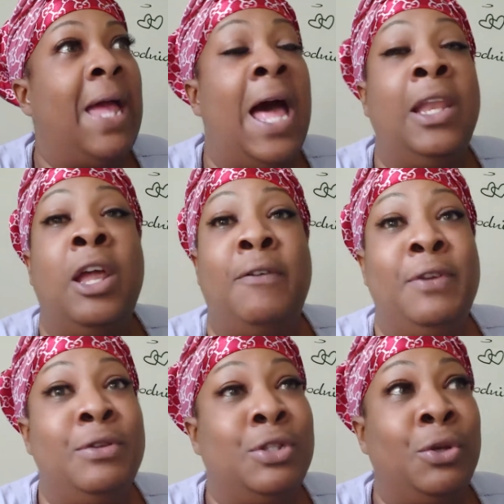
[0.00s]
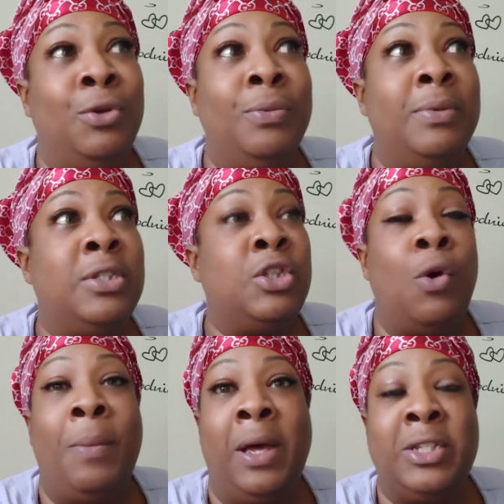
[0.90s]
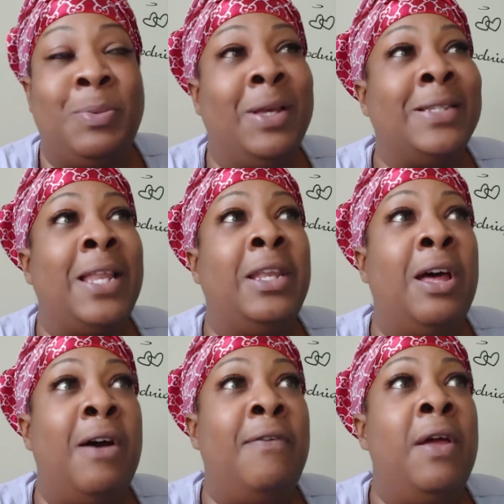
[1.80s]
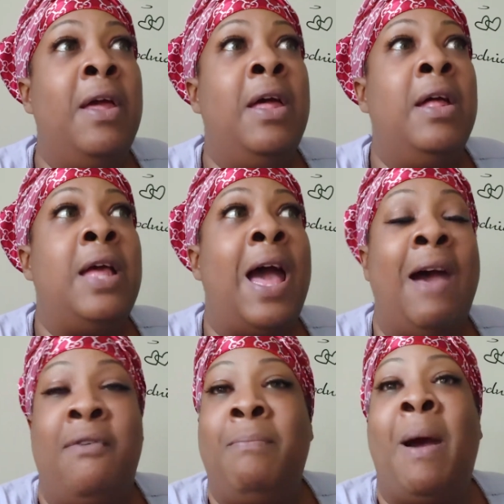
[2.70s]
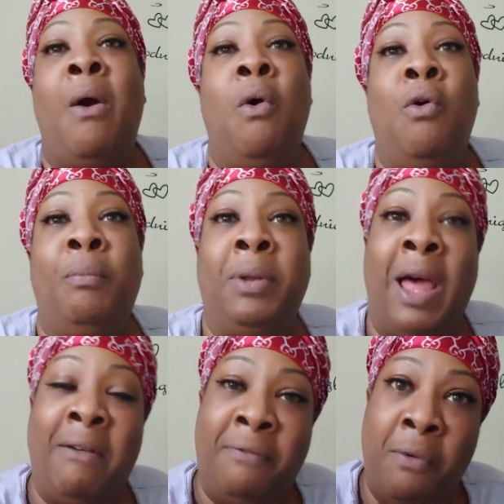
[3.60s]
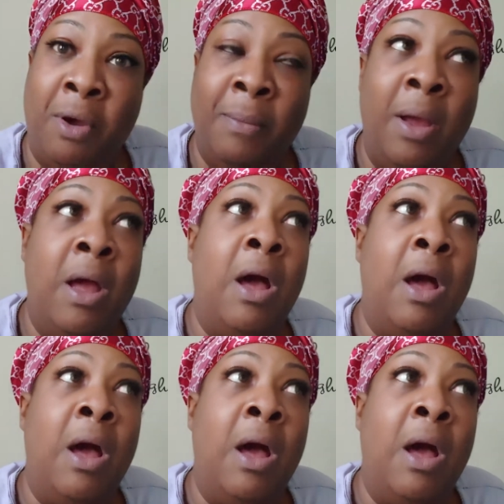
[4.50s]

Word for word: I love YouTube so much because I love having my own platform,